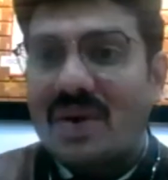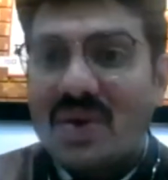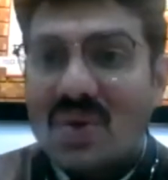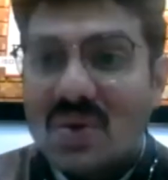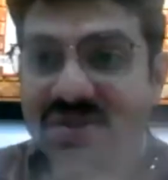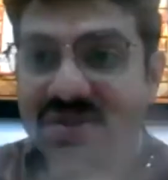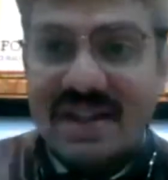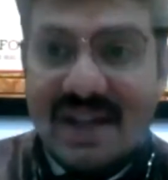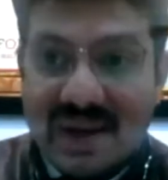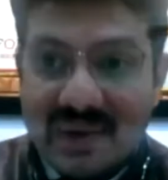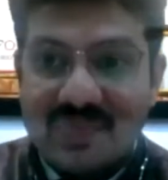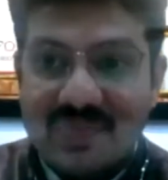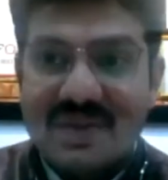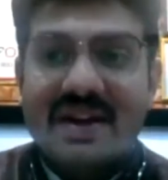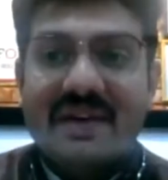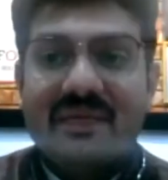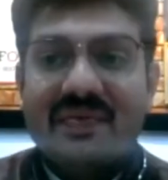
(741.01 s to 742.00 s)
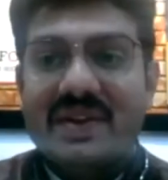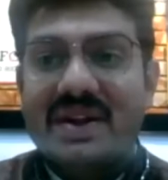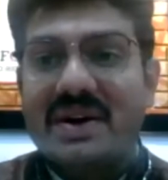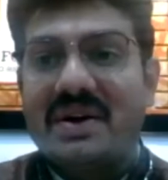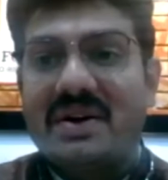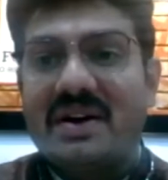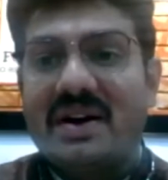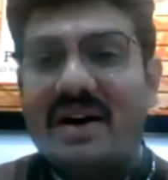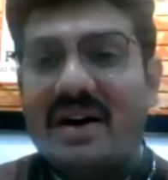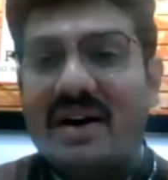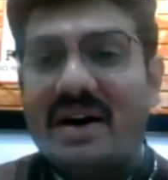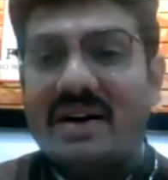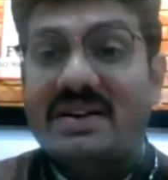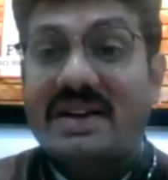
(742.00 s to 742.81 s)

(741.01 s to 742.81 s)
using the uh,